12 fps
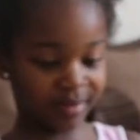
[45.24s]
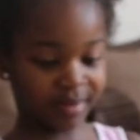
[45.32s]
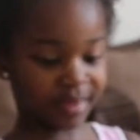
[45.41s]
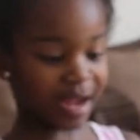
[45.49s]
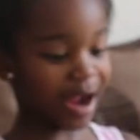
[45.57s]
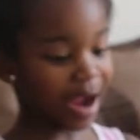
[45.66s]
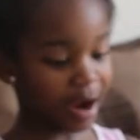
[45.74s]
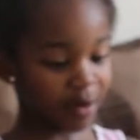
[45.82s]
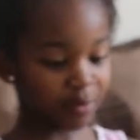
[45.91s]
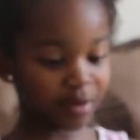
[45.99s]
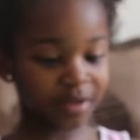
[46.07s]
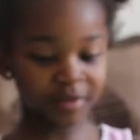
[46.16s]

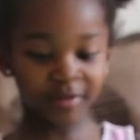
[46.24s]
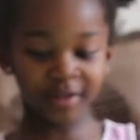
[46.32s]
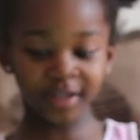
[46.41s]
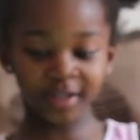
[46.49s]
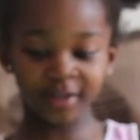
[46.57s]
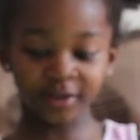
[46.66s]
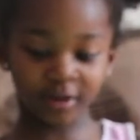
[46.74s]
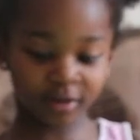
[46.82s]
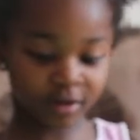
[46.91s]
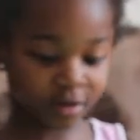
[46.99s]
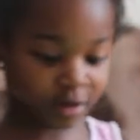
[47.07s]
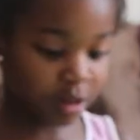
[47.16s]
now you need to
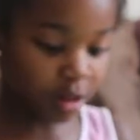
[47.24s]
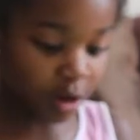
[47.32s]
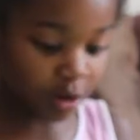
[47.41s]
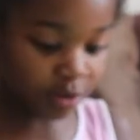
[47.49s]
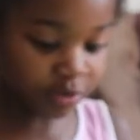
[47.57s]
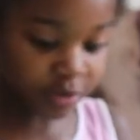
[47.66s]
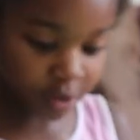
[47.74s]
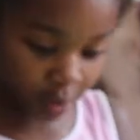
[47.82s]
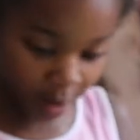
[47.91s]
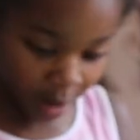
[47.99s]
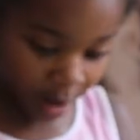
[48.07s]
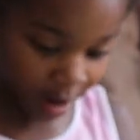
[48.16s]
close your
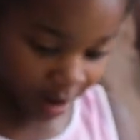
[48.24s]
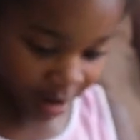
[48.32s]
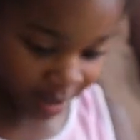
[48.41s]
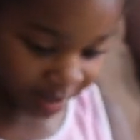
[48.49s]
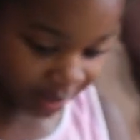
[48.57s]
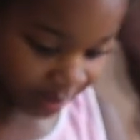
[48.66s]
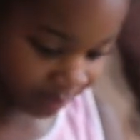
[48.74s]
card.